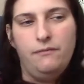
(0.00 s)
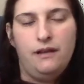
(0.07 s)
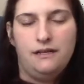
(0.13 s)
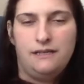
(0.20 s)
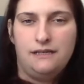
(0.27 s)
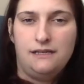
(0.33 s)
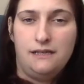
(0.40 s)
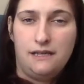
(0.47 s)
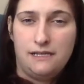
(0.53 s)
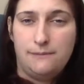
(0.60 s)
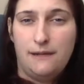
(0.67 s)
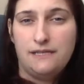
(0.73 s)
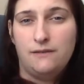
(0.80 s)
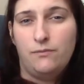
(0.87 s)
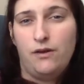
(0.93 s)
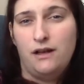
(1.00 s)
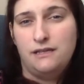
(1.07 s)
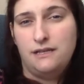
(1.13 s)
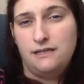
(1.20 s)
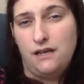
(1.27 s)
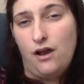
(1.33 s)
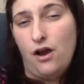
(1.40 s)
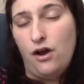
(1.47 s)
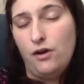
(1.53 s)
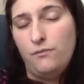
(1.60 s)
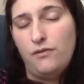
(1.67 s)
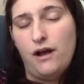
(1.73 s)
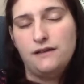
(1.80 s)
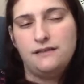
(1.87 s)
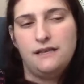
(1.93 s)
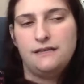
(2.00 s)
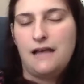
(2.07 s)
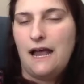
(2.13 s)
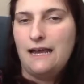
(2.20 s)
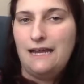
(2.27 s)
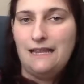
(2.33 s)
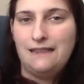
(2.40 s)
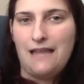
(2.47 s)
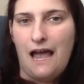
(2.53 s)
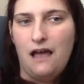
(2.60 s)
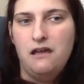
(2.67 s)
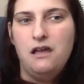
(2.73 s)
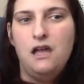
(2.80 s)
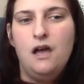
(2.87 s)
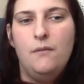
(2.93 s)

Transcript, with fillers: because it's an expensive process and a hard process. I get that.